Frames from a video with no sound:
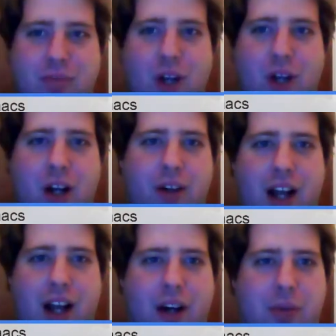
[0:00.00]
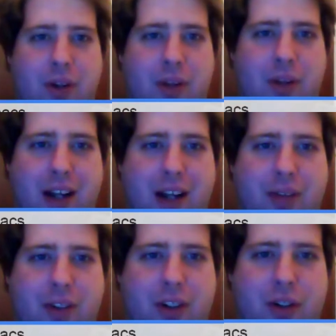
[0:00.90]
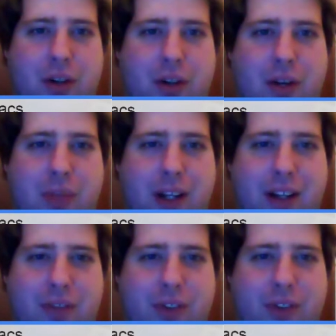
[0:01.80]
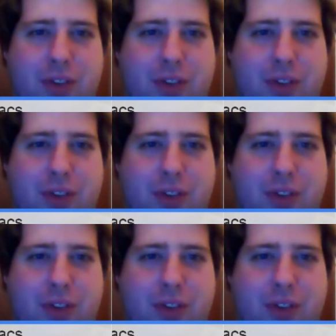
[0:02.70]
All right, I'll be right back. I'm going to go grab my headphones.